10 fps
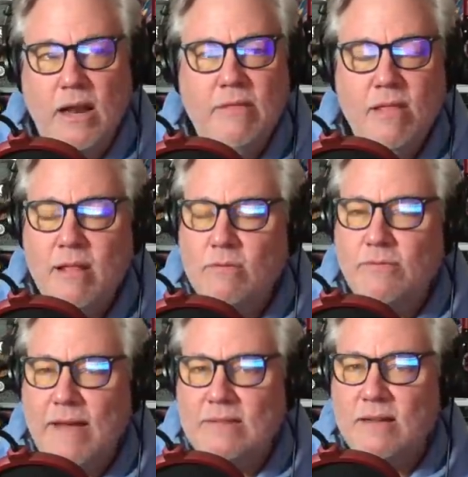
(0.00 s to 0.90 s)
And I thought that
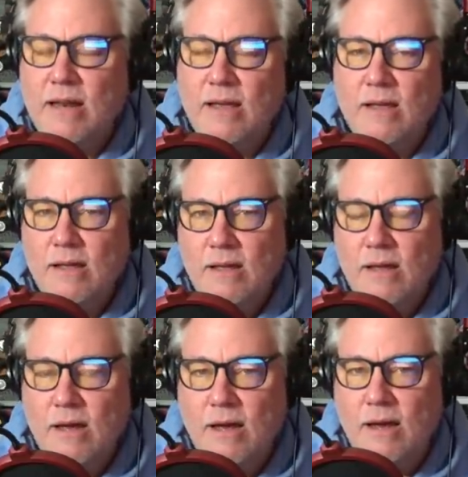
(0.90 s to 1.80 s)
was fascinating,
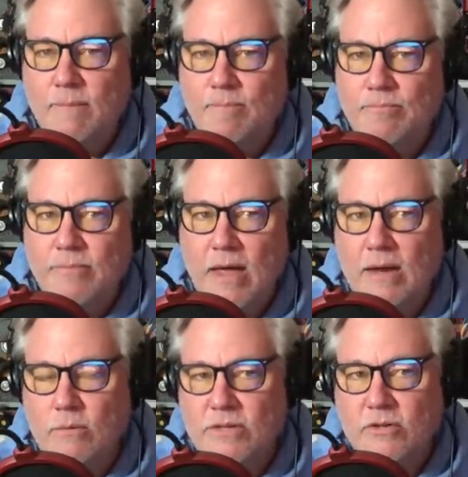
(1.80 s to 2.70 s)

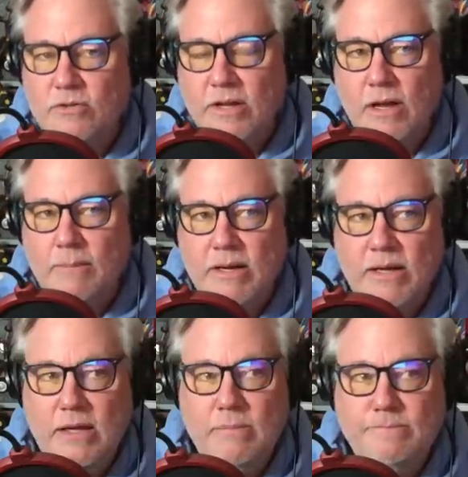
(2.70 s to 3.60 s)
that it was interesting. I
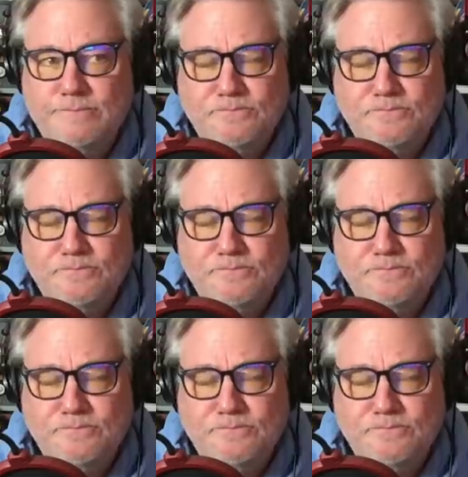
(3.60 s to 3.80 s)
mean,